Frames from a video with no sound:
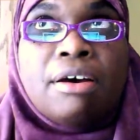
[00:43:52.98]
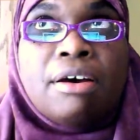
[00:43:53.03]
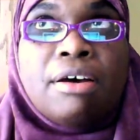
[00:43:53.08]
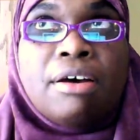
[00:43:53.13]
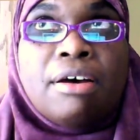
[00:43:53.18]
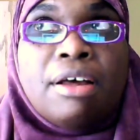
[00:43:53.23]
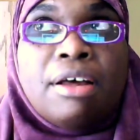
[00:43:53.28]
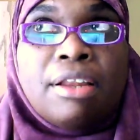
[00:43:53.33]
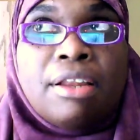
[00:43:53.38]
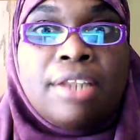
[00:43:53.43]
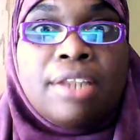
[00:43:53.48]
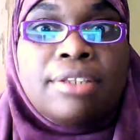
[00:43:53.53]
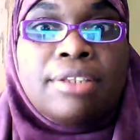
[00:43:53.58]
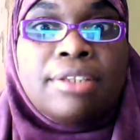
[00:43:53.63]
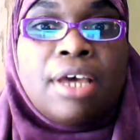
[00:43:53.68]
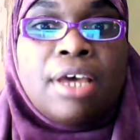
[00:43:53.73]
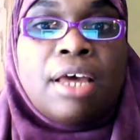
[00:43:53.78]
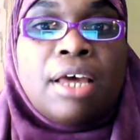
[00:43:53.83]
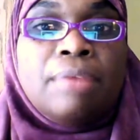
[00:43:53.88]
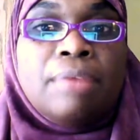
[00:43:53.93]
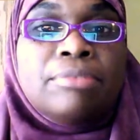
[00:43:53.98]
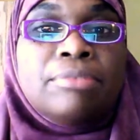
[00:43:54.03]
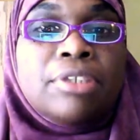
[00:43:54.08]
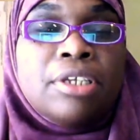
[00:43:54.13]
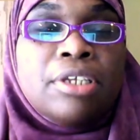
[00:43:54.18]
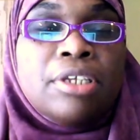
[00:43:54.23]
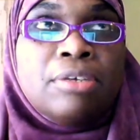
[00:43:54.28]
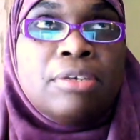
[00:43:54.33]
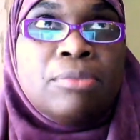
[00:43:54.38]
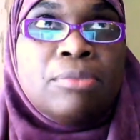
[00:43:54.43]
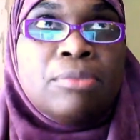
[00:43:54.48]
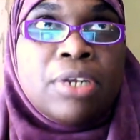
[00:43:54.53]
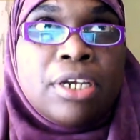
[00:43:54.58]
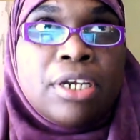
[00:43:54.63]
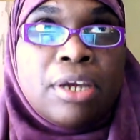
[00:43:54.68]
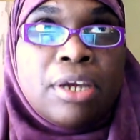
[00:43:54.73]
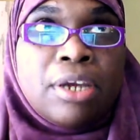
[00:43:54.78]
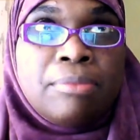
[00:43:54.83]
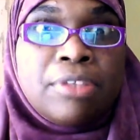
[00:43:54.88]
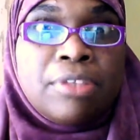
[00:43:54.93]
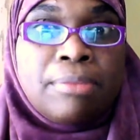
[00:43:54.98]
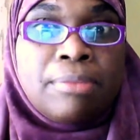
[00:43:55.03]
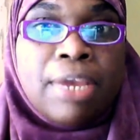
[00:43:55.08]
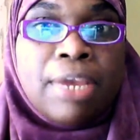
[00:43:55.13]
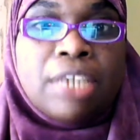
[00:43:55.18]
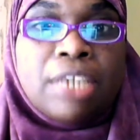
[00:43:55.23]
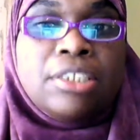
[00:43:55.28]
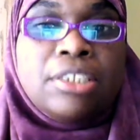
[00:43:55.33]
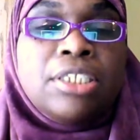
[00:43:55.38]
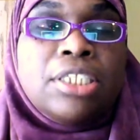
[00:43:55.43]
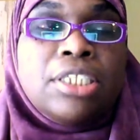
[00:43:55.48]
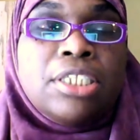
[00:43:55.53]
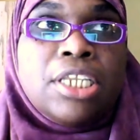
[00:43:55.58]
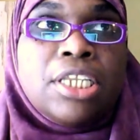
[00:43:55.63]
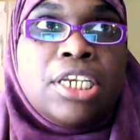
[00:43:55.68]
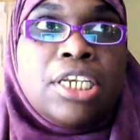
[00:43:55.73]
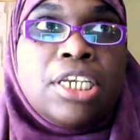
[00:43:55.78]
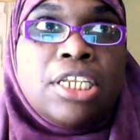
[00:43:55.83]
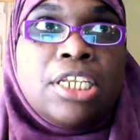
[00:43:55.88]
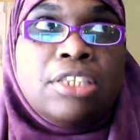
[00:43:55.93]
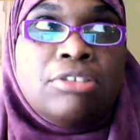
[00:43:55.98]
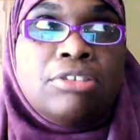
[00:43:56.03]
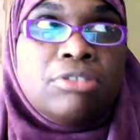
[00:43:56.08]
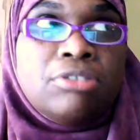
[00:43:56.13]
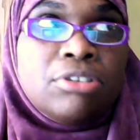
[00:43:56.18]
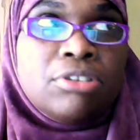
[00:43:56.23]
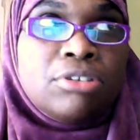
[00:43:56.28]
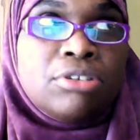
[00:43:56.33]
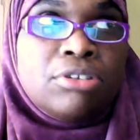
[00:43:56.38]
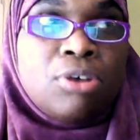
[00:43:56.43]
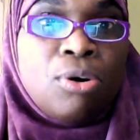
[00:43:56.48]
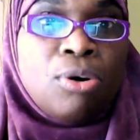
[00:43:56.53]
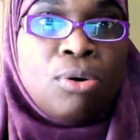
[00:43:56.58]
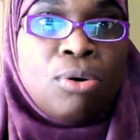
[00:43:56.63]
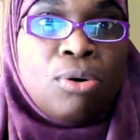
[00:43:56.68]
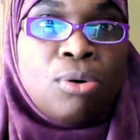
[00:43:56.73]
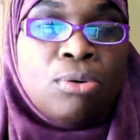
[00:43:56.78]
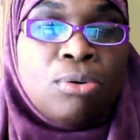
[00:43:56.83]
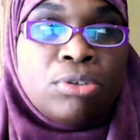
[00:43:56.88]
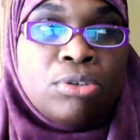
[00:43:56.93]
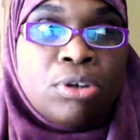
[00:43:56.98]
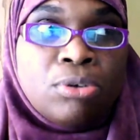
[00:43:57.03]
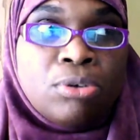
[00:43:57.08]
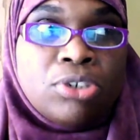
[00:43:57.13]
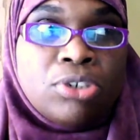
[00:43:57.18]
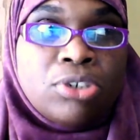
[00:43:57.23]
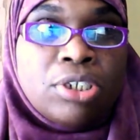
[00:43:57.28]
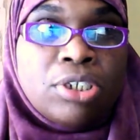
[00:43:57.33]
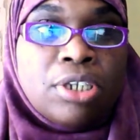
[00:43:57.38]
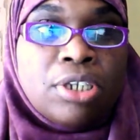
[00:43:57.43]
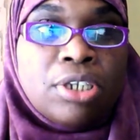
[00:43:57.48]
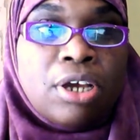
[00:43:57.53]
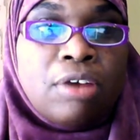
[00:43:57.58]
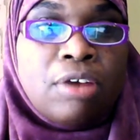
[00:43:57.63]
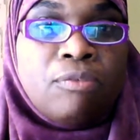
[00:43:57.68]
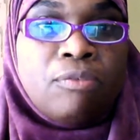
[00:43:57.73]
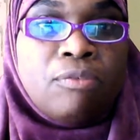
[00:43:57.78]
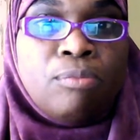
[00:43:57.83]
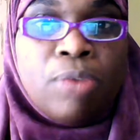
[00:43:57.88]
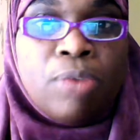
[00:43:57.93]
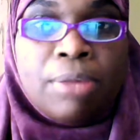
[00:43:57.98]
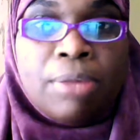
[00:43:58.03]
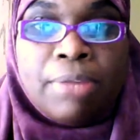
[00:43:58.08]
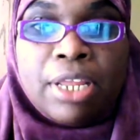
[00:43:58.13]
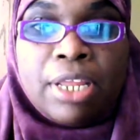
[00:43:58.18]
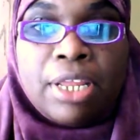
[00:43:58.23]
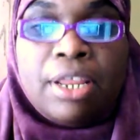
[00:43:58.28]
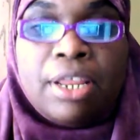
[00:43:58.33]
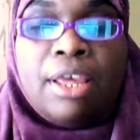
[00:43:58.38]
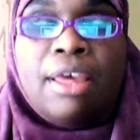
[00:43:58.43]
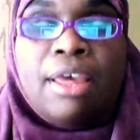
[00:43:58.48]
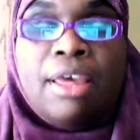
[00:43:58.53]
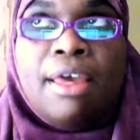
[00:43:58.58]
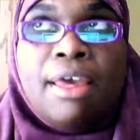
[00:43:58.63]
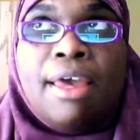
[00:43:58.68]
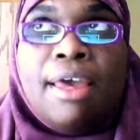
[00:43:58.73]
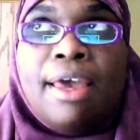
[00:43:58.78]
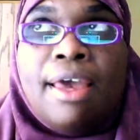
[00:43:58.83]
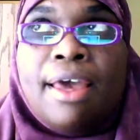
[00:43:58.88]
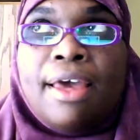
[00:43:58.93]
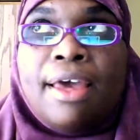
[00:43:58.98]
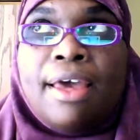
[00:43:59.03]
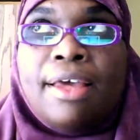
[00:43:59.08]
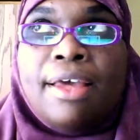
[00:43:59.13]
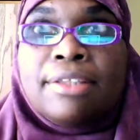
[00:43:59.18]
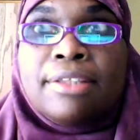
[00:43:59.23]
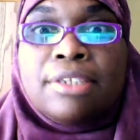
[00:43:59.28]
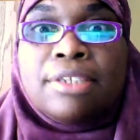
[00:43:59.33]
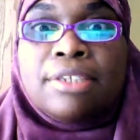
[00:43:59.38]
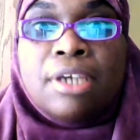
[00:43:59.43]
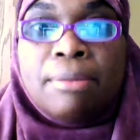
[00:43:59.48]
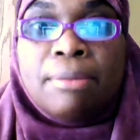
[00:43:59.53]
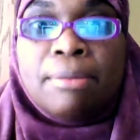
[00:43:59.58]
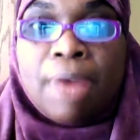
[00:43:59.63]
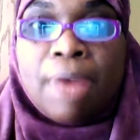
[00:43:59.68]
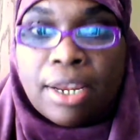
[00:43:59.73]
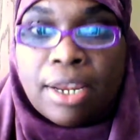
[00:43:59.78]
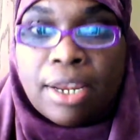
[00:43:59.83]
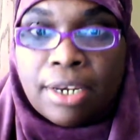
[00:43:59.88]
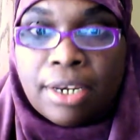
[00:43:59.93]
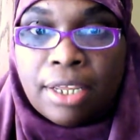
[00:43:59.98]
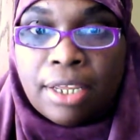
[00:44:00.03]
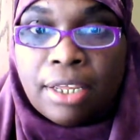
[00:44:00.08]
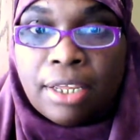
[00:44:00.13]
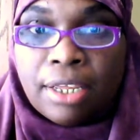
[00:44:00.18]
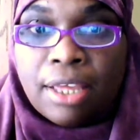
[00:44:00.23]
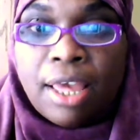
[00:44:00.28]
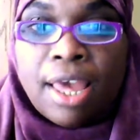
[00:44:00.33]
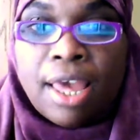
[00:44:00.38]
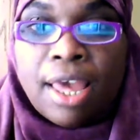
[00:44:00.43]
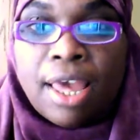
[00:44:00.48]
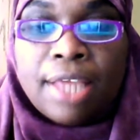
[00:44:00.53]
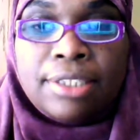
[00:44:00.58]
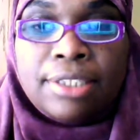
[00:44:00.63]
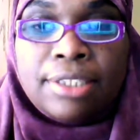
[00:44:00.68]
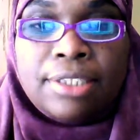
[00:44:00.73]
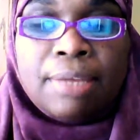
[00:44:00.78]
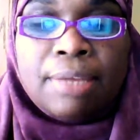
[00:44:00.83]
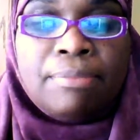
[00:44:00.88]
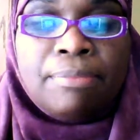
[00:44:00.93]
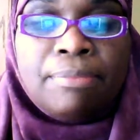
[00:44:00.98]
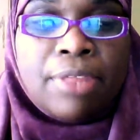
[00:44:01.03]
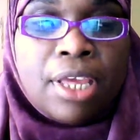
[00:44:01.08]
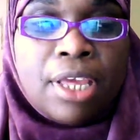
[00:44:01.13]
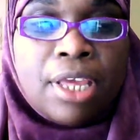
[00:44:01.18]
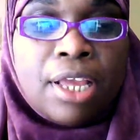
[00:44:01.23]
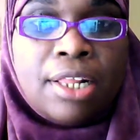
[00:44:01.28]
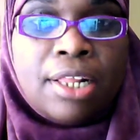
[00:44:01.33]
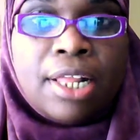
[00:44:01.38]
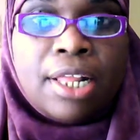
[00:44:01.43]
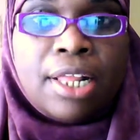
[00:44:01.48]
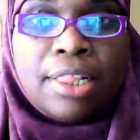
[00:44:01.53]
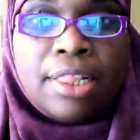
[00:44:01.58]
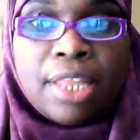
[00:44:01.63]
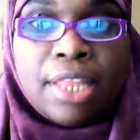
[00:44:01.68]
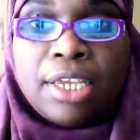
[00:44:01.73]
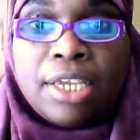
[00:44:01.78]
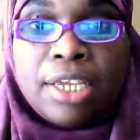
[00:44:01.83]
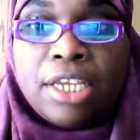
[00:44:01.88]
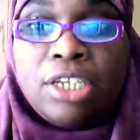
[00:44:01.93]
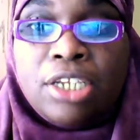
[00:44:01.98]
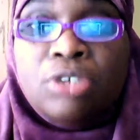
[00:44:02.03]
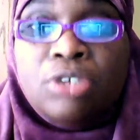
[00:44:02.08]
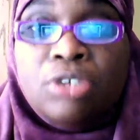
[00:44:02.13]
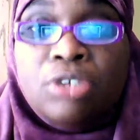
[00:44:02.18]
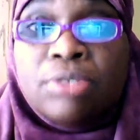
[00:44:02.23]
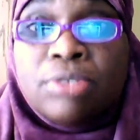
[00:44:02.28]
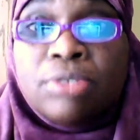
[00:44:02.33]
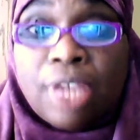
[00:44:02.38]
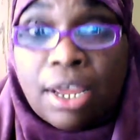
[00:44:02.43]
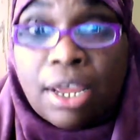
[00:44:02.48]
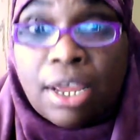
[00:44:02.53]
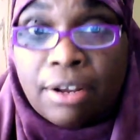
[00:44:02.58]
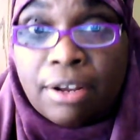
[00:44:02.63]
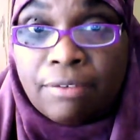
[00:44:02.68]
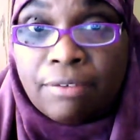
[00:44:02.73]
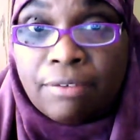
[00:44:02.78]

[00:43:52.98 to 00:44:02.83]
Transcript: A lot of times, when it comes to masculinities, there's this whole notion of women as a commodity, as something that they get use out of.